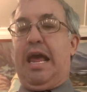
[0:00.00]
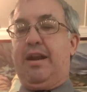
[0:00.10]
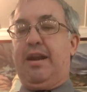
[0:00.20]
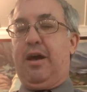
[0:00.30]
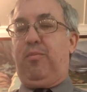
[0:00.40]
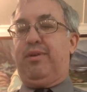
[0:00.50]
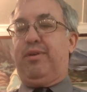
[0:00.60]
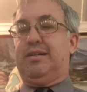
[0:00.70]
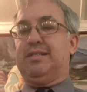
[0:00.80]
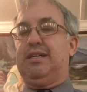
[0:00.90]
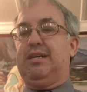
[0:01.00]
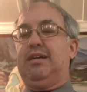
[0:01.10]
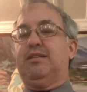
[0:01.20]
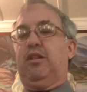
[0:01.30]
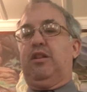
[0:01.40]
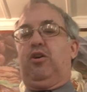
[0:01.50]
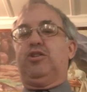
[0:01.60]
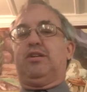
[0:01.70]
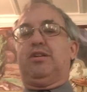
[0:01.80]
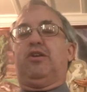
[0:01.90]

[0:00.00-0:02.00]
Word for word: can help us. They largely